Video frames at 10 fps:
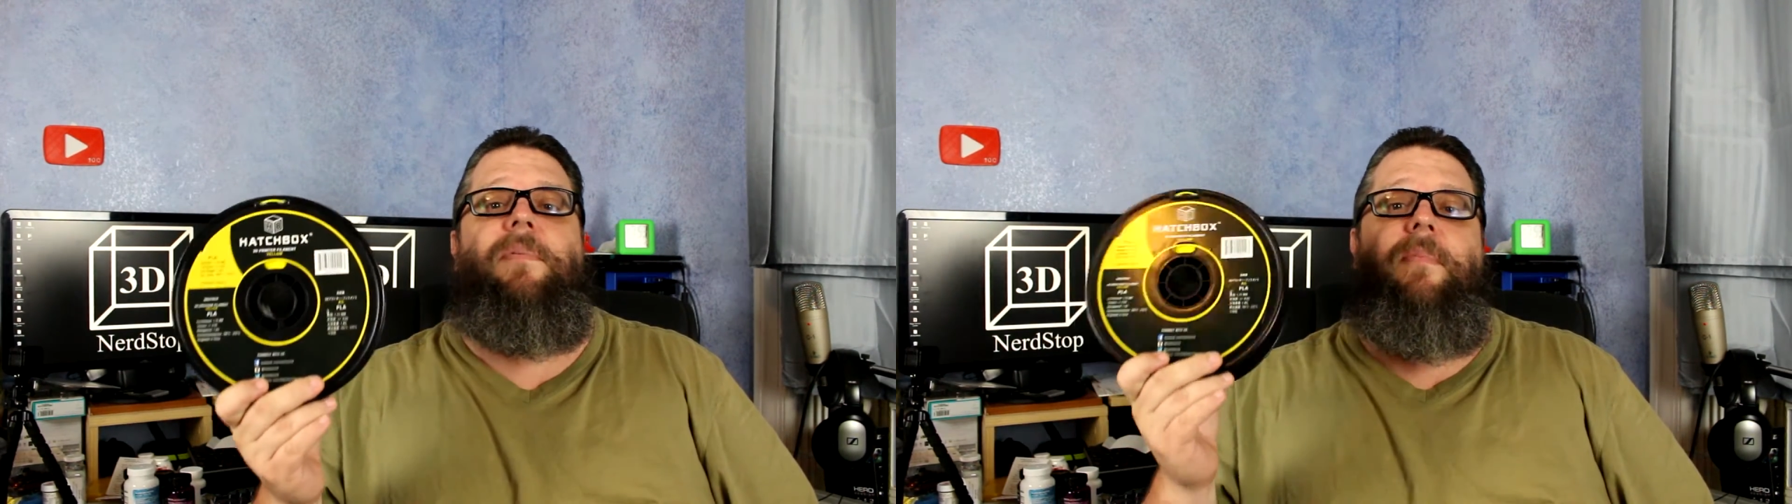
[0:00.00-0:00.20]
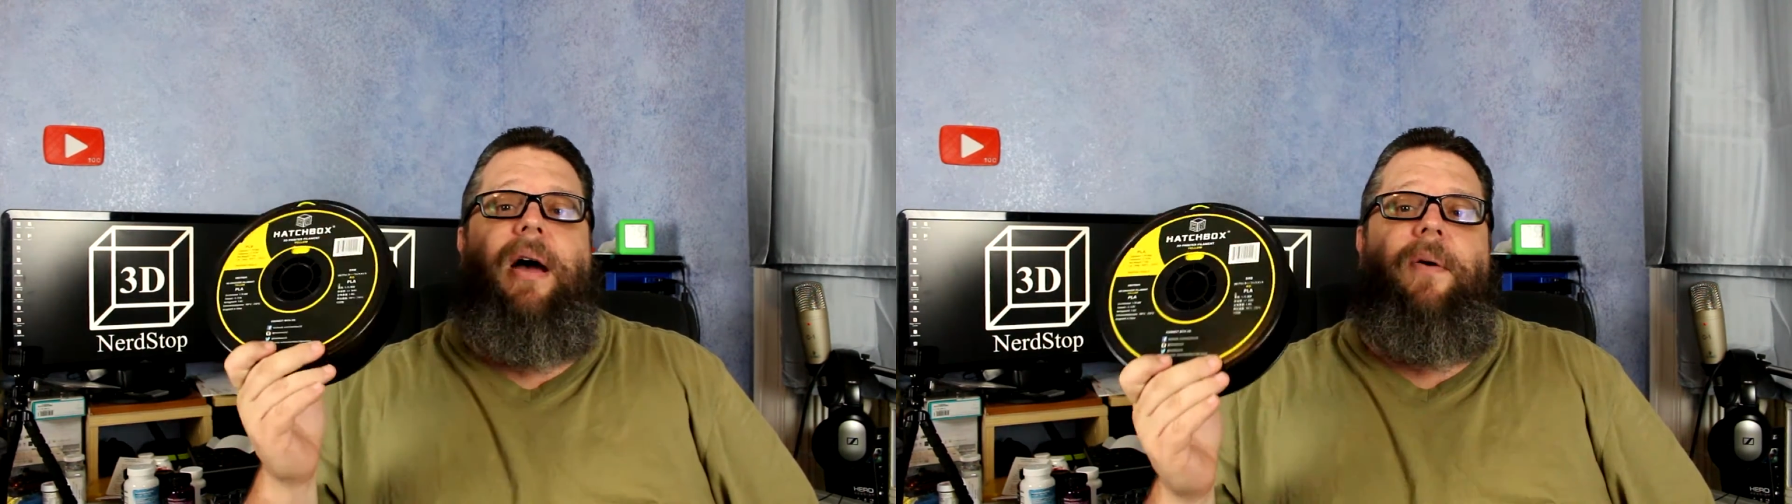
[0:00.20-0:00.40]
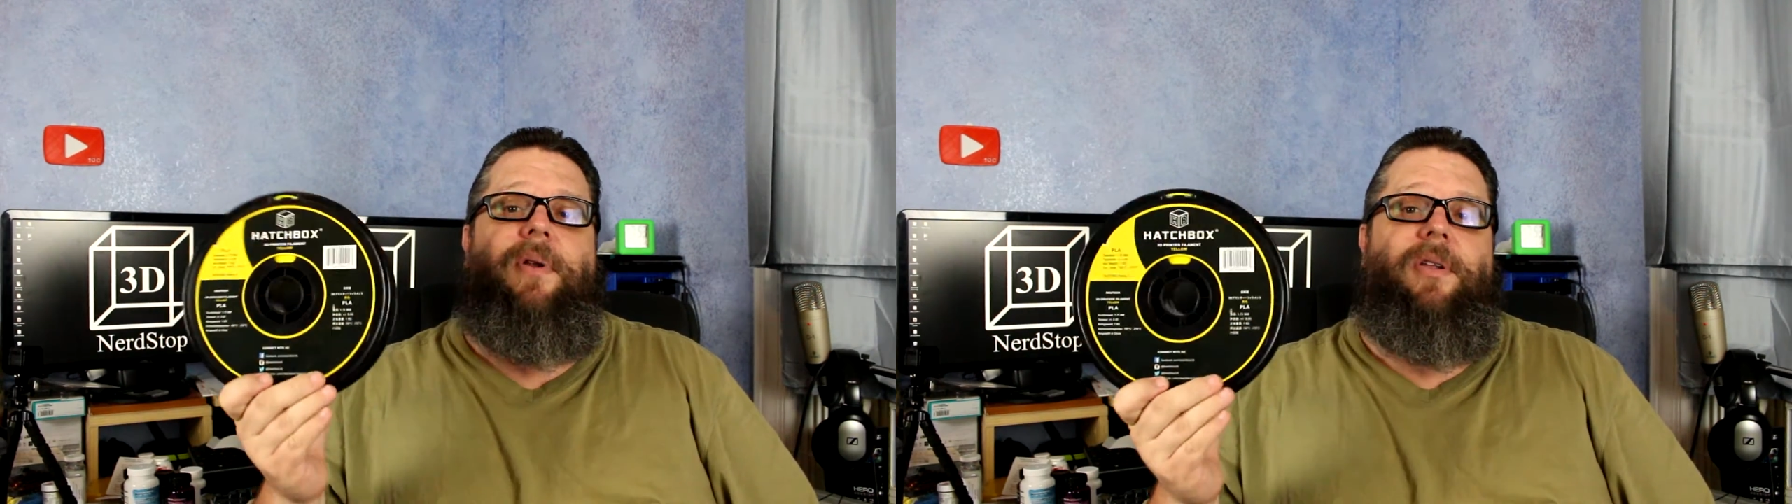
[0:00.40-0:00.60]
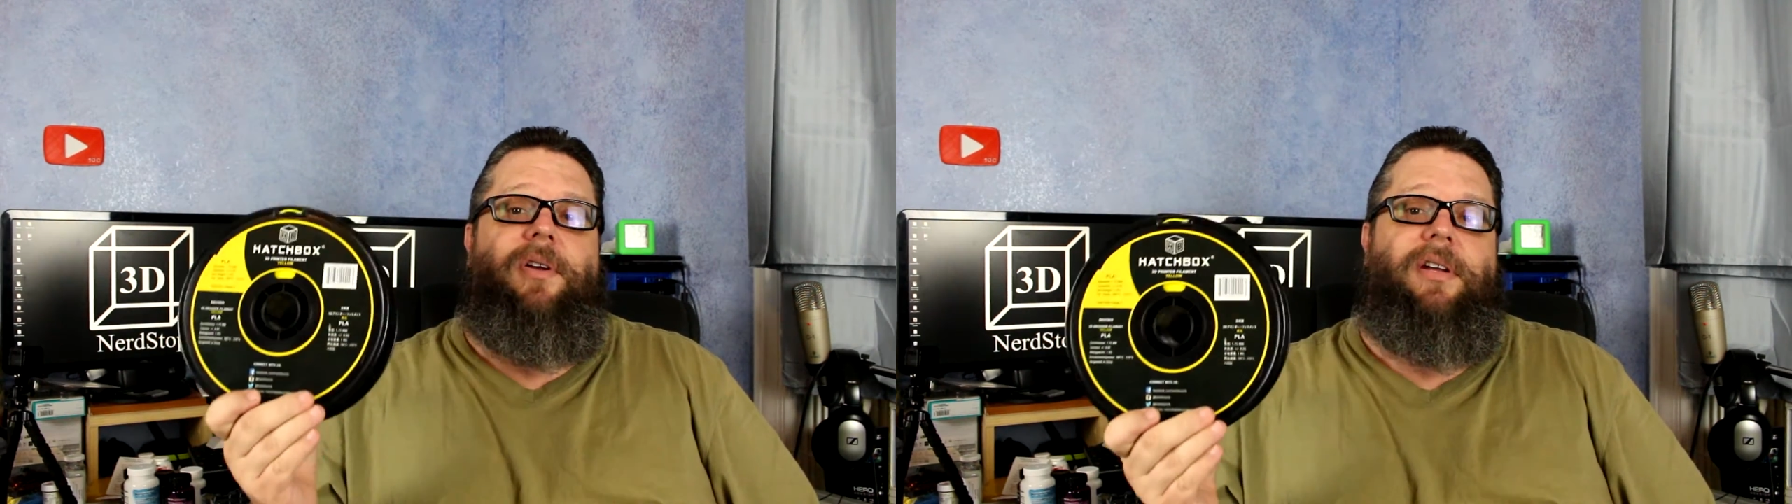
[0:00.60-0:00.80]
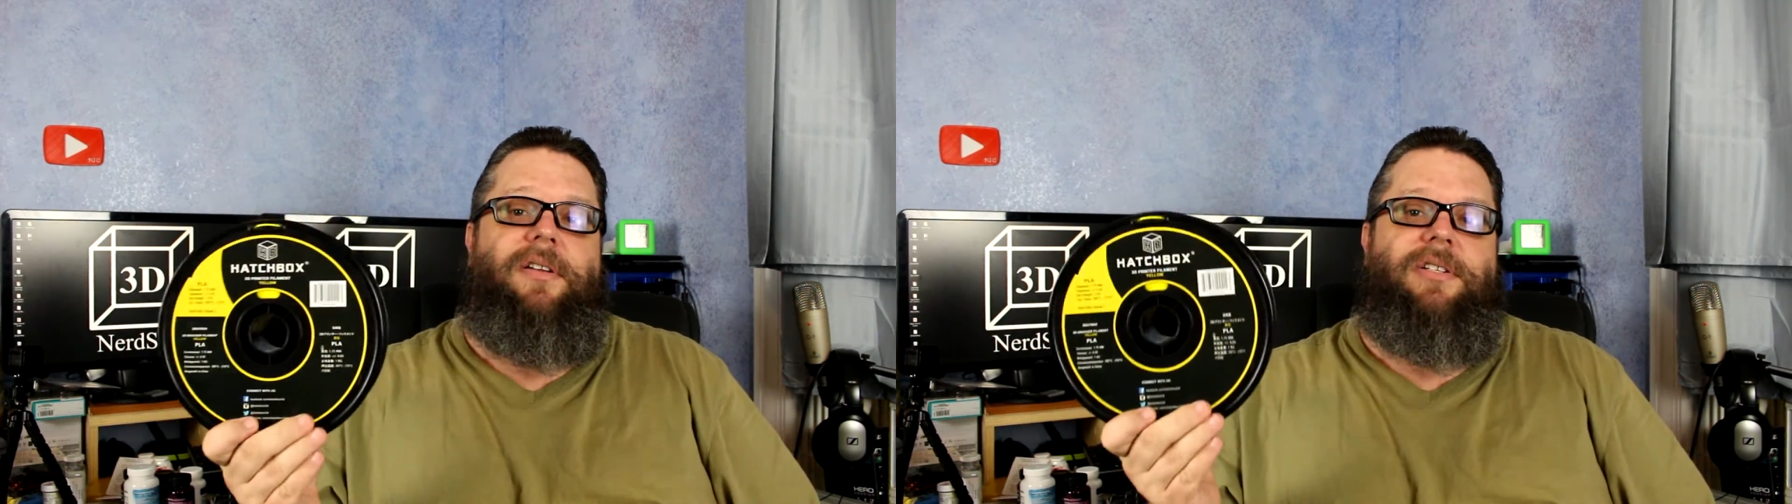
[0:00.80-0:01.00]
you might want to
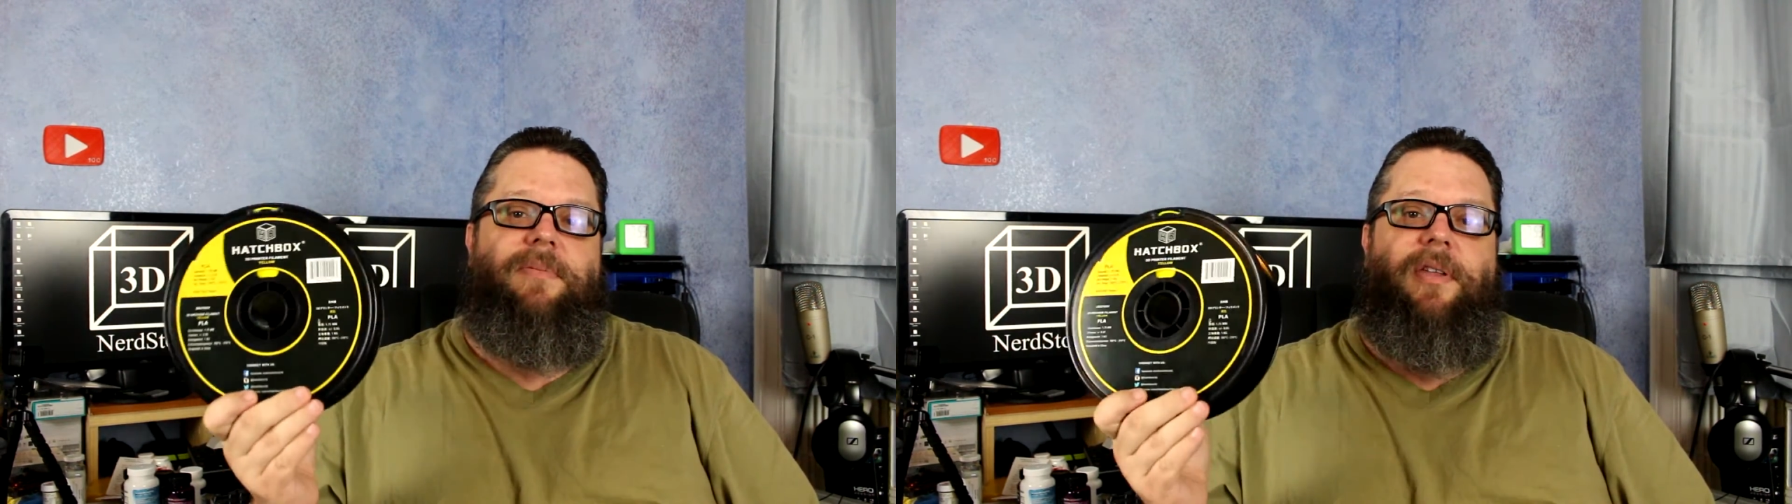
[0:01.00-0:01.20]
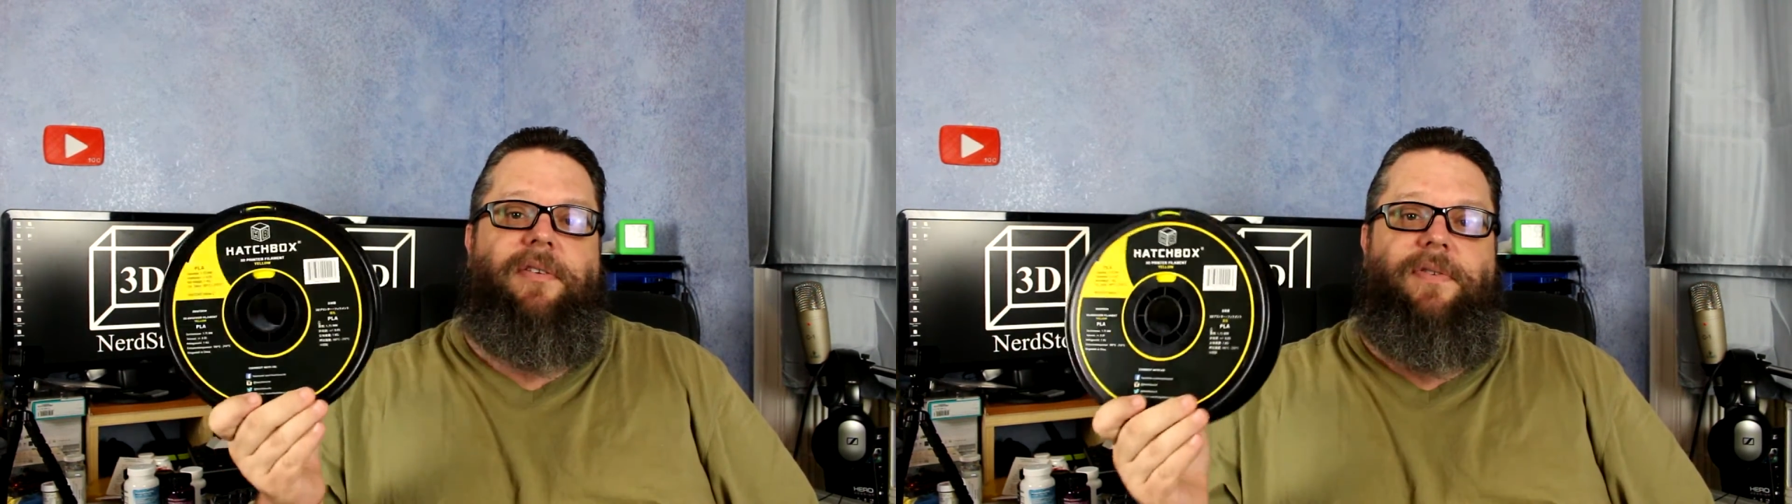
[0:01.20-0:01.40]
look into some other